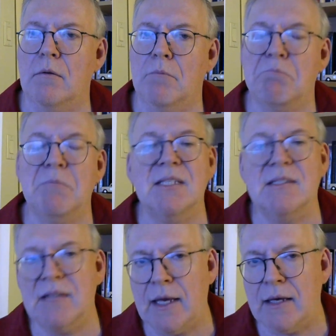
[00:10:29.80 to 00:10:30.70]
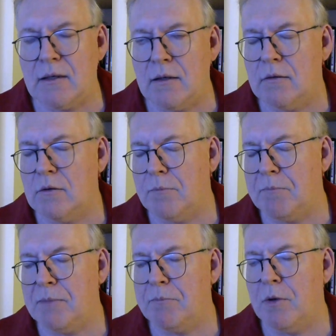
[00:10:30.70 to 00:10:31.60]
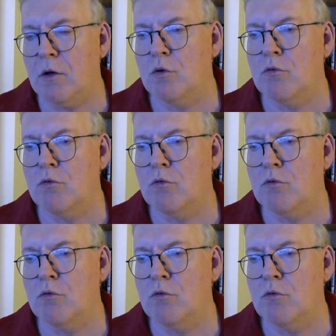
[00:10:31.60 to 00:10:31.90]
mistake the people